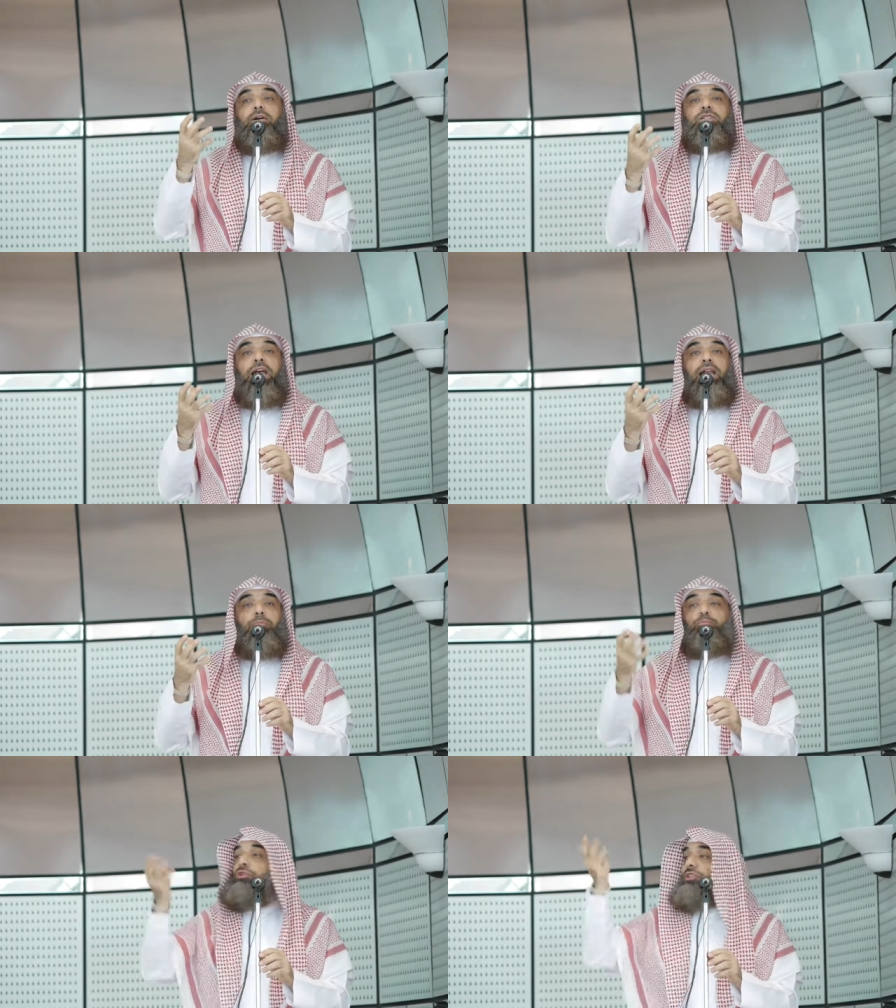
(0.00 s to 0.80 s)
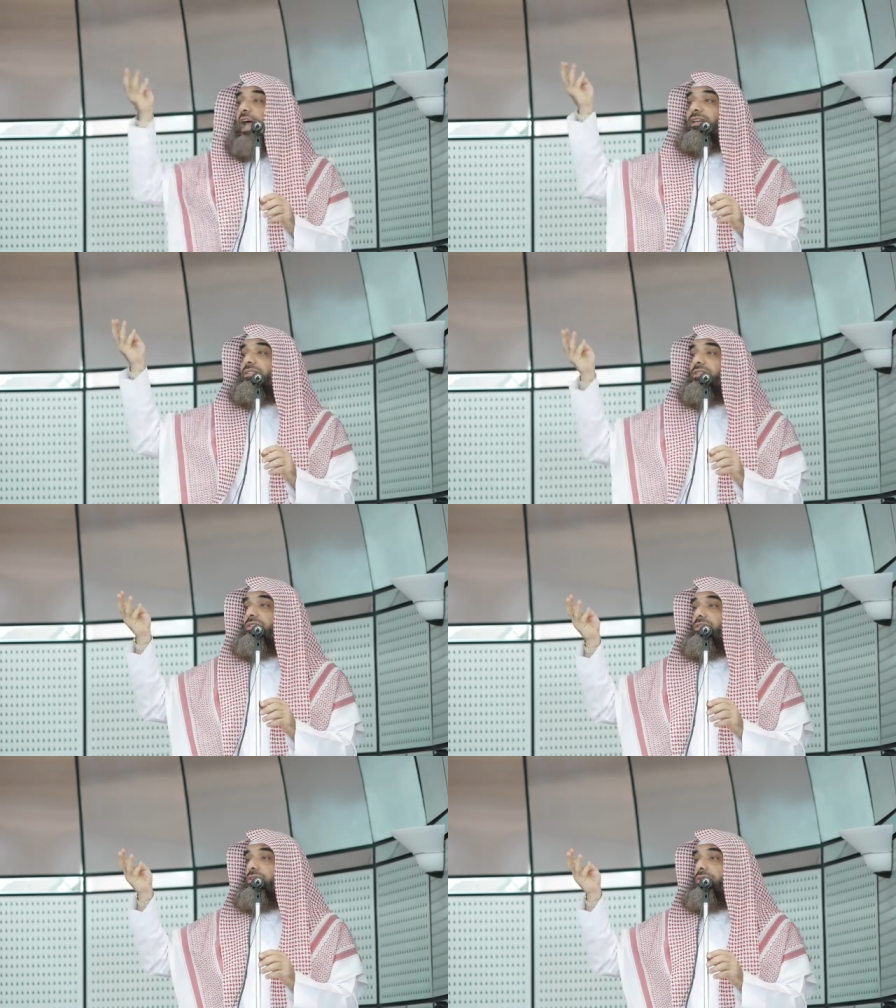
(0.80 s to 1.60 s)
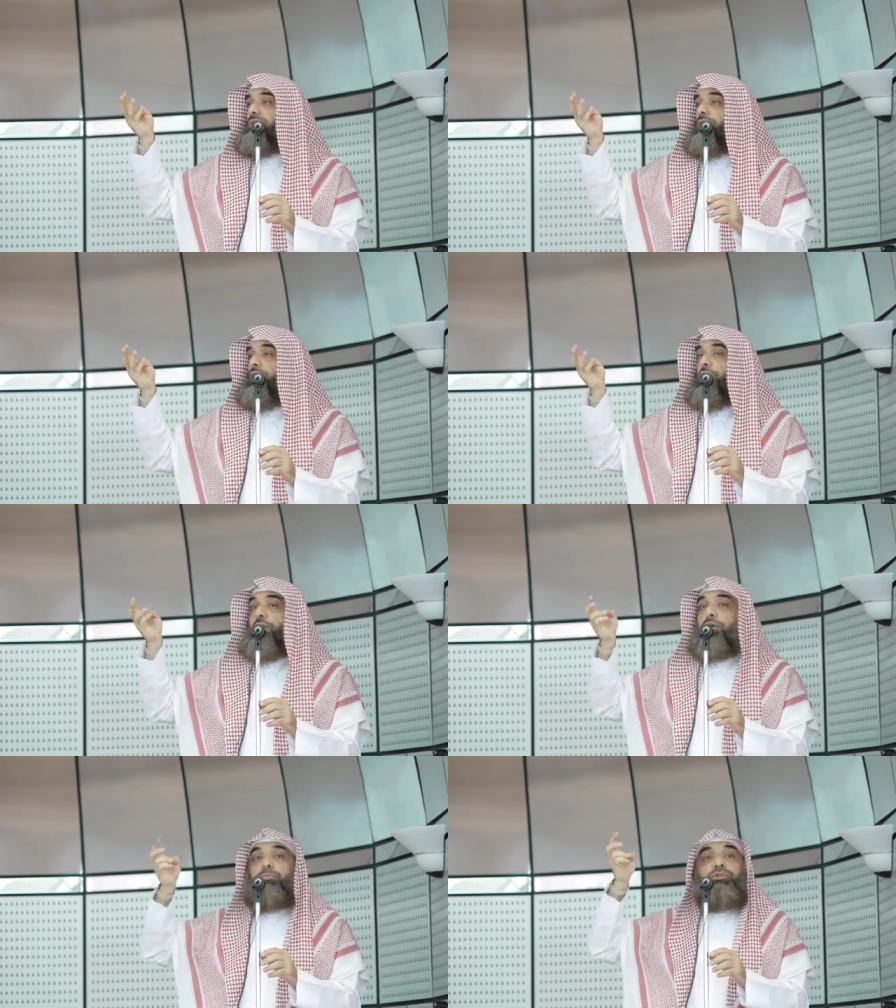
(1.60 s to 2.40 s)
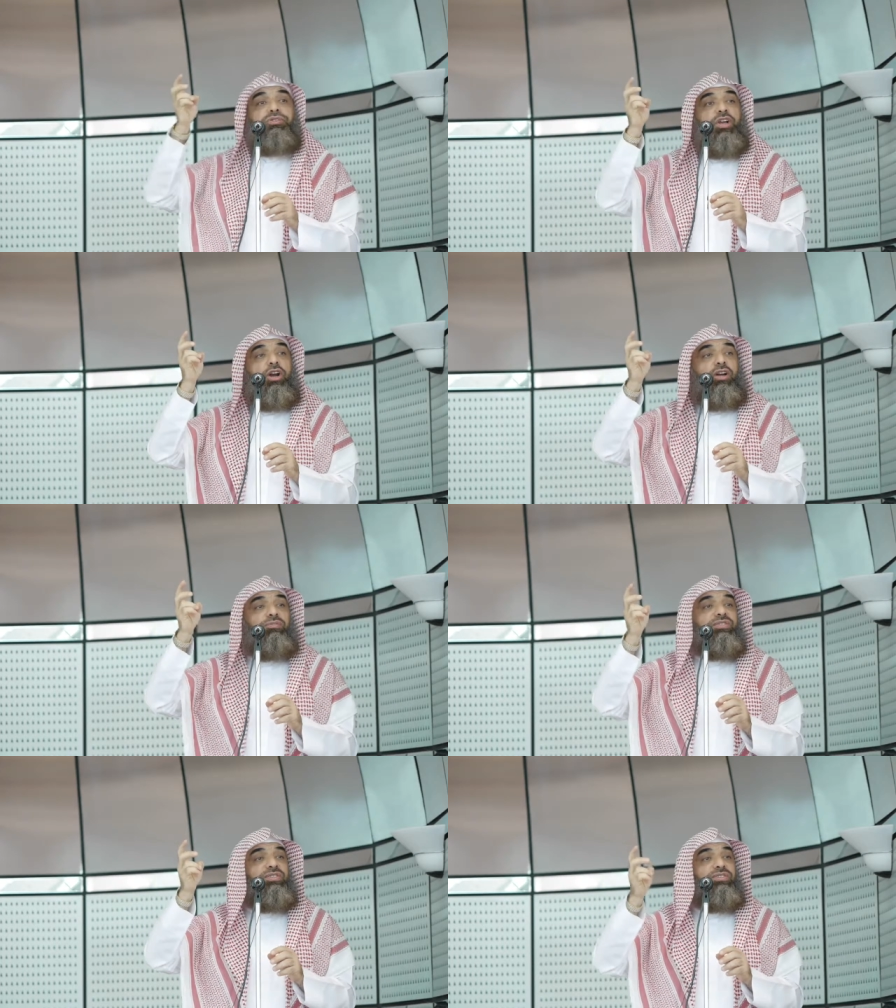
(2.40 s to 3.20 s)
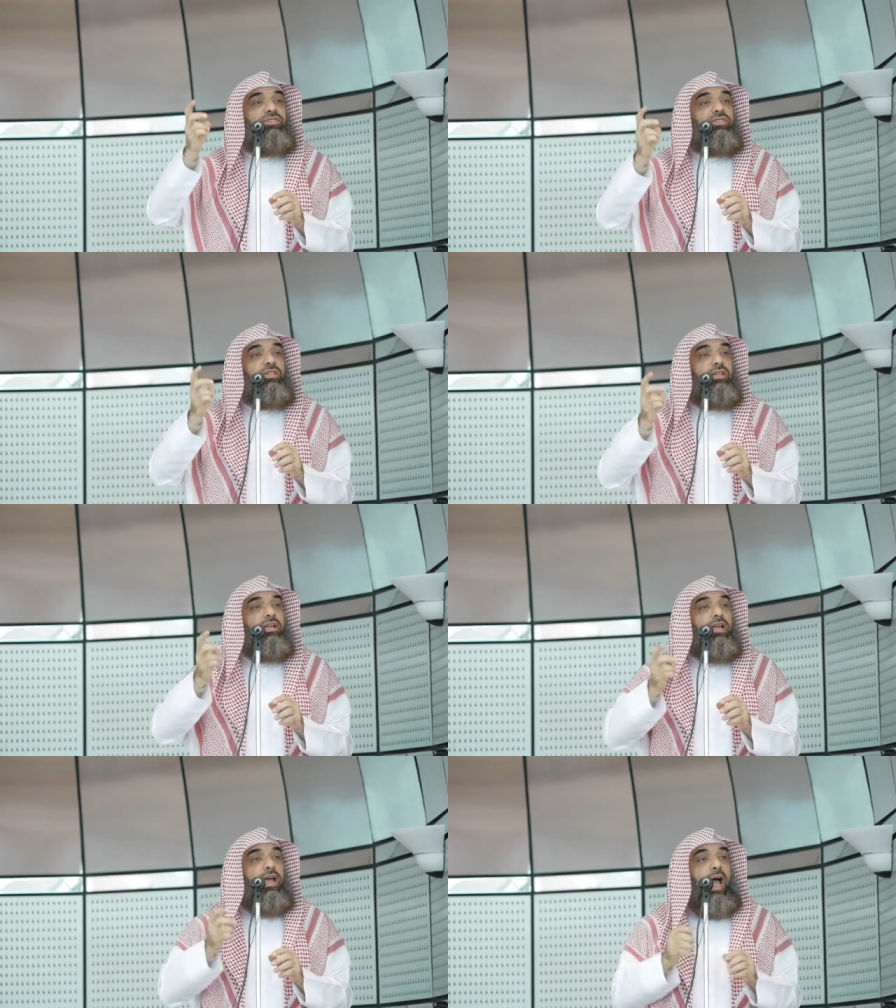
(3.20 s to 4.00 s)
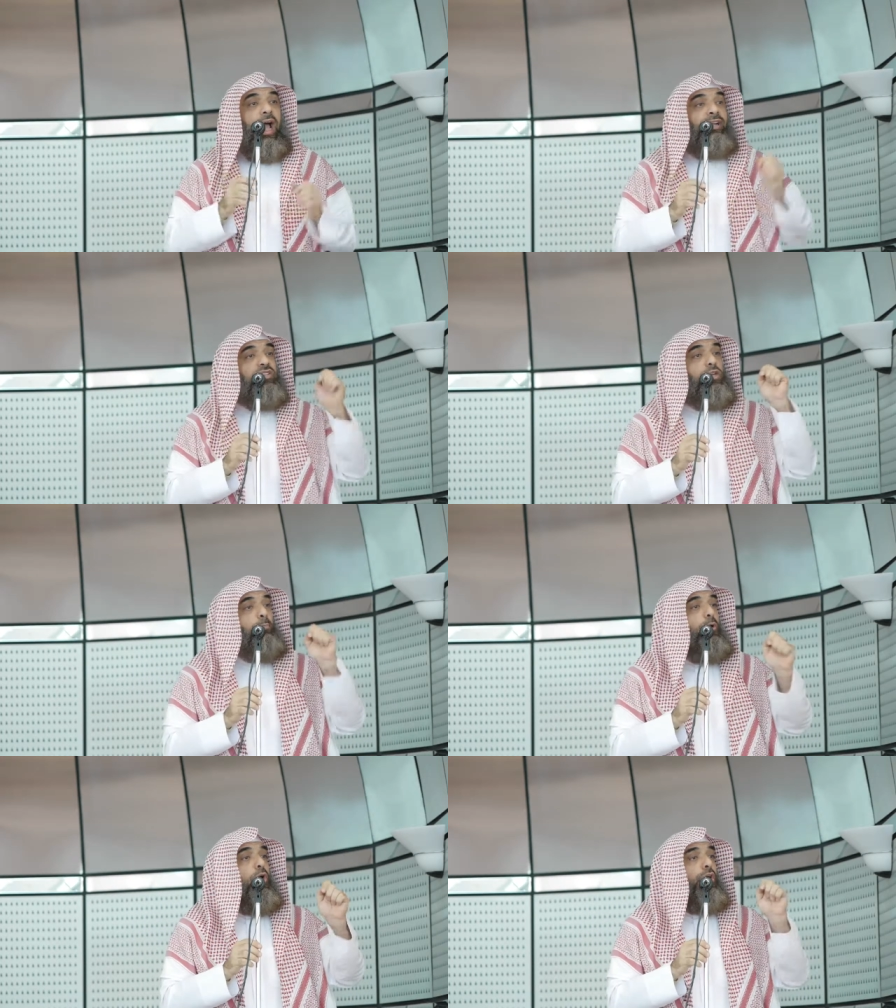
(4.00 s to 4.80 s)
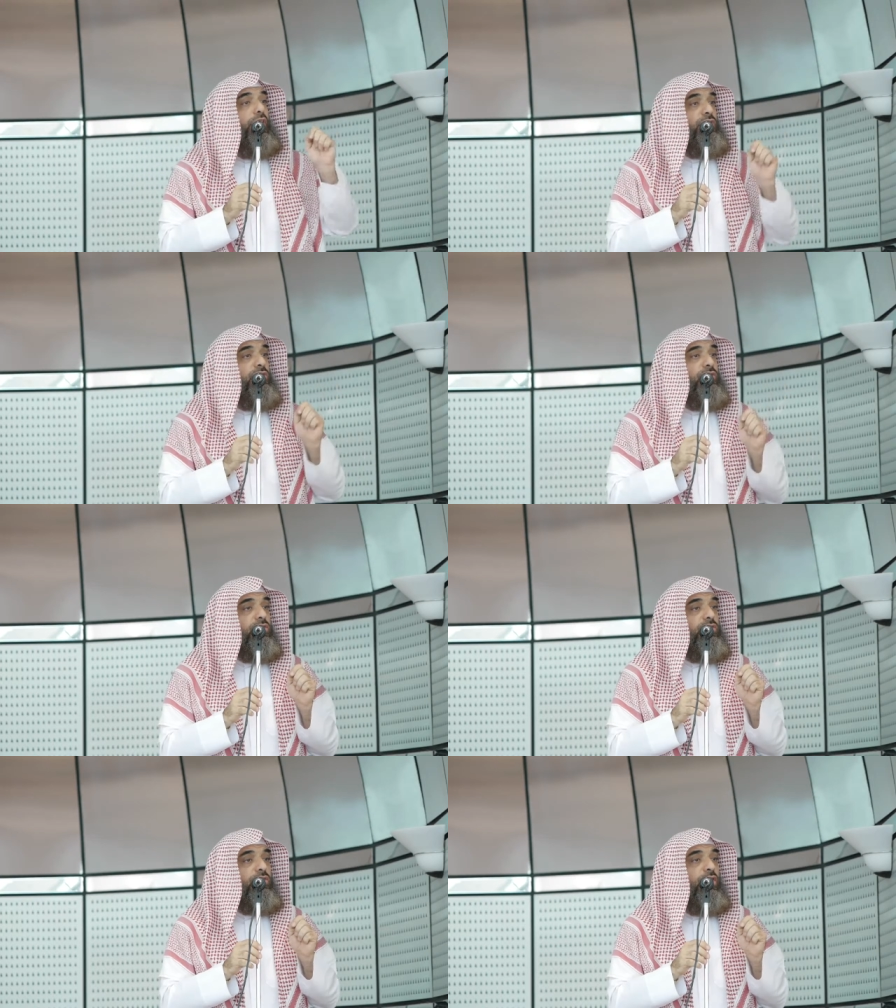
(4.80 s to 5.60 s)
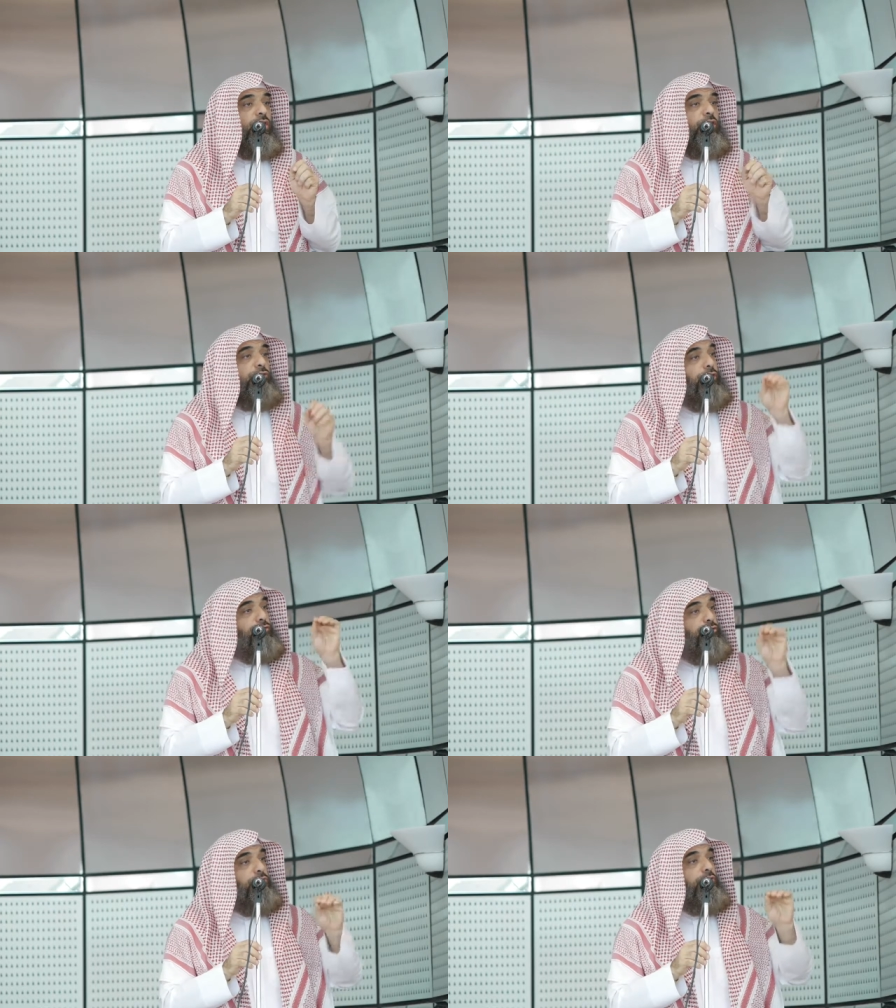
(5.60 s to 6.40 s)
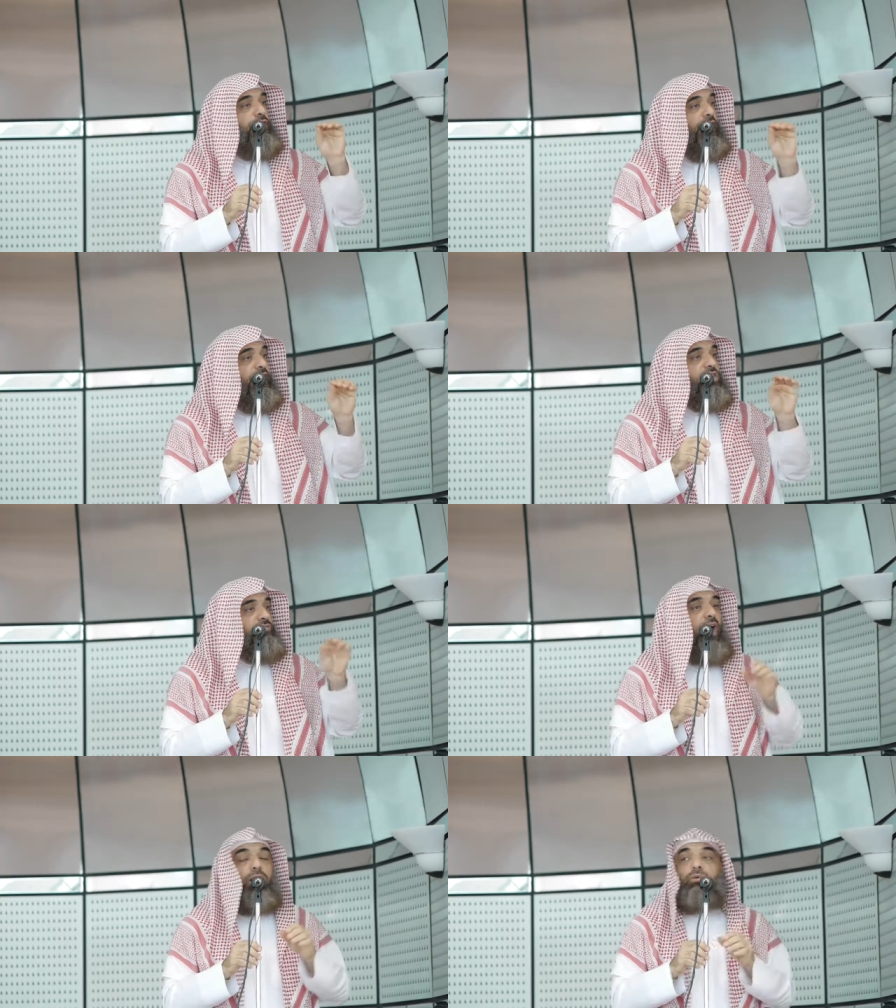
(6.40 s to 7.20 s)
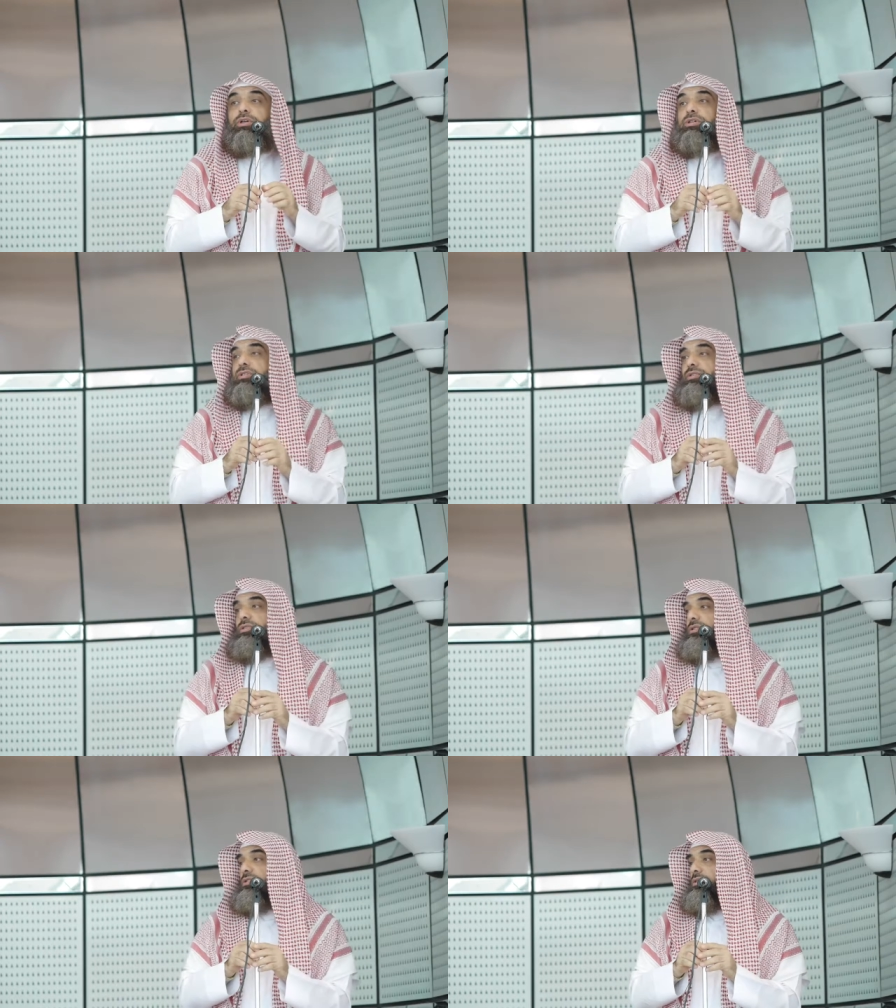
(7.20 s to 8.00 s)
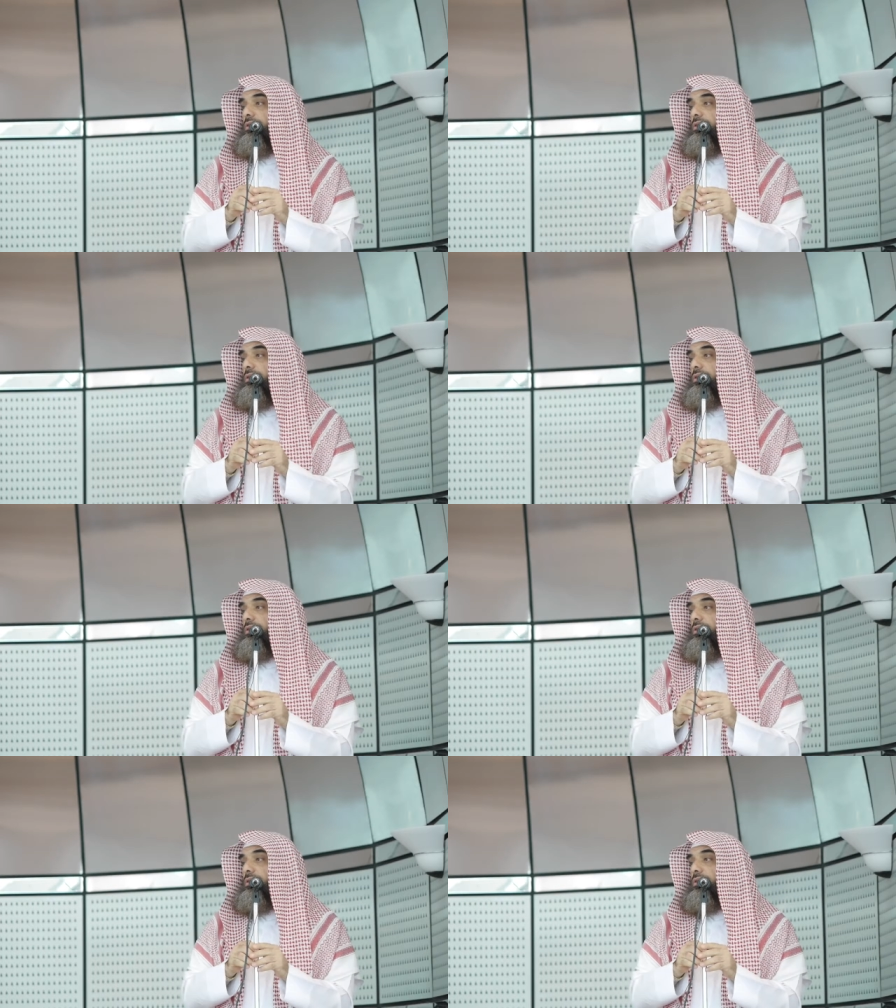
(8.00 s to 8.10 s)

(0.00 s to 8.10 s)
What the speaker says: wa Jal protects, preserves, and supports the truth and its followers,